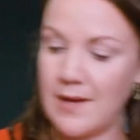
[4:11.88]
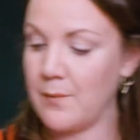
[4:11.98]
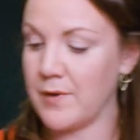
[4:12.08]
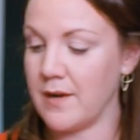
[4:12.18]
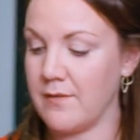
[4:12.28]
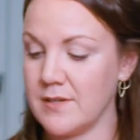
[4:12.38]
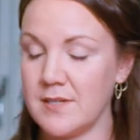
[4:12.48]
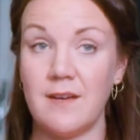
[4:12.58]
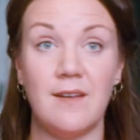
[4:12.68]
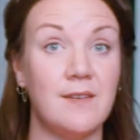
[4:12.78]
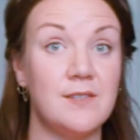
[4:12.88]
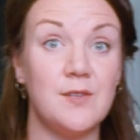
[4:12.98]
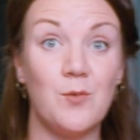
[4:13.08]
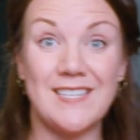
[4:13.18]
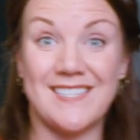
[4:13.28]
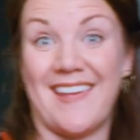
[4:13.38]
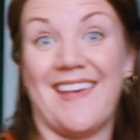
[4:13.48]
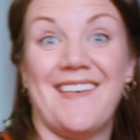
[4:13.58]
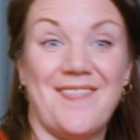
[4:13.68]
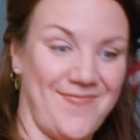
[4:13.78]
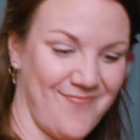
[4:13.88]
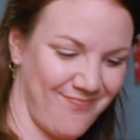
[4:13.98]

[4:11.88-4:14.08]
And we're going to return to whisking it.